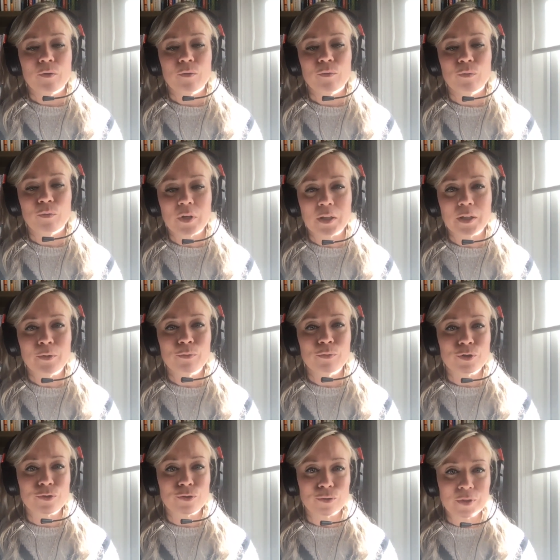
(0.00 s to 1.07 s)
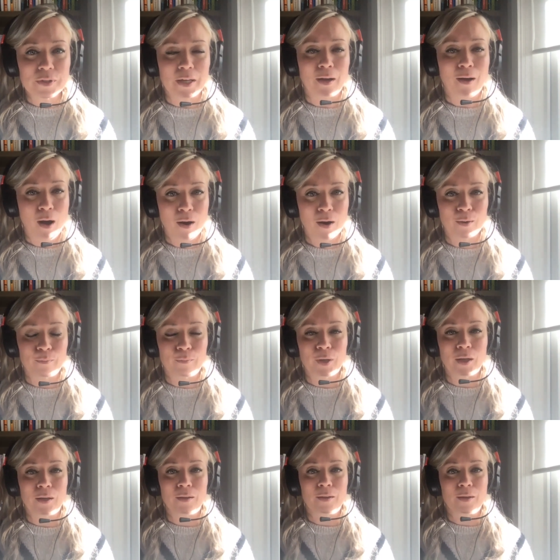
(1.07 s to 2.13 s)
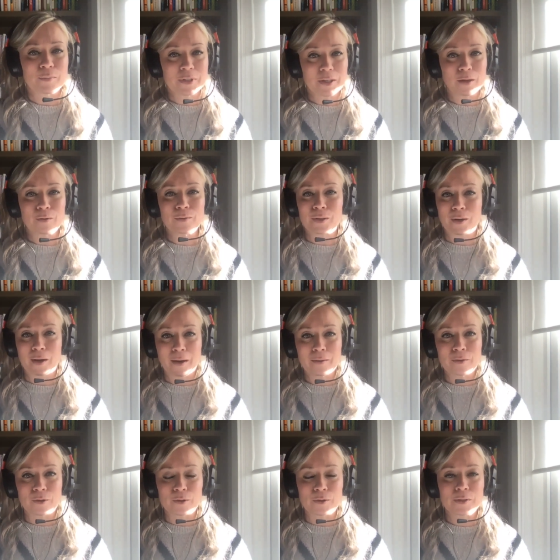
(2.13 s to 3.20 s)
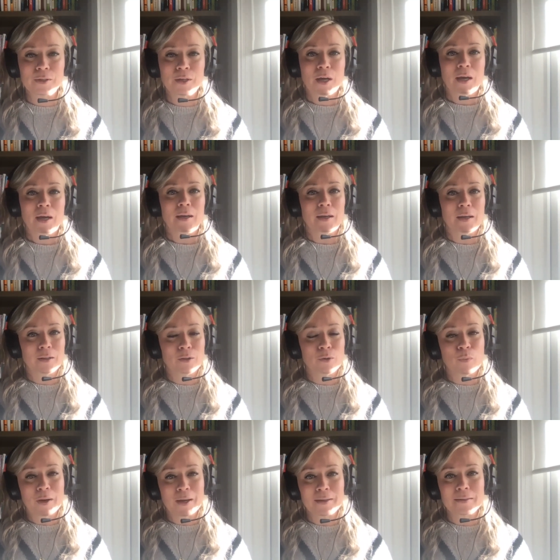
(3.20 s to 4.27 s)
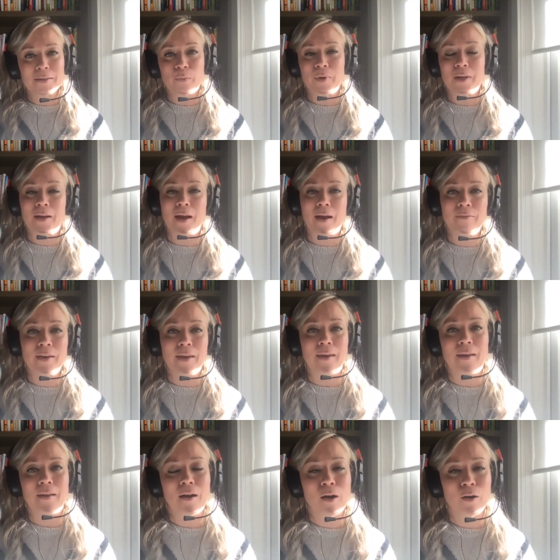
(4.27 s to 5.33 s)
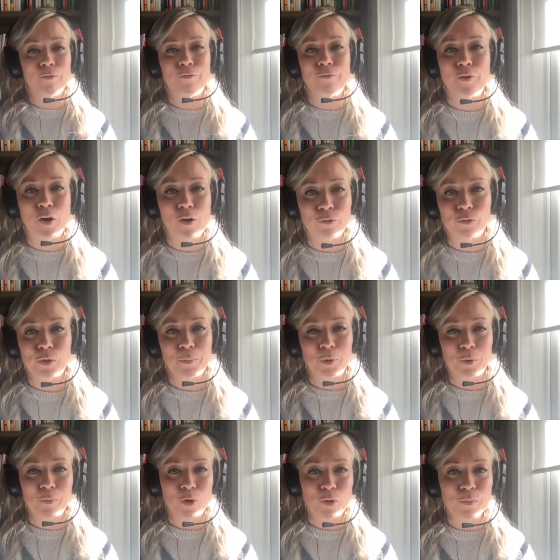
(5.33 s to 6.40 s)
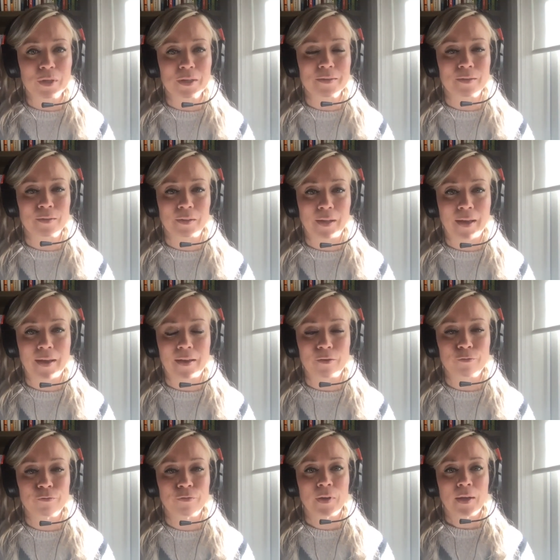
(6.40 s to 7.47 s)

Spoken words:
really reducing harm in themselves and others in the ways that we navigate all vulnerable moments in life.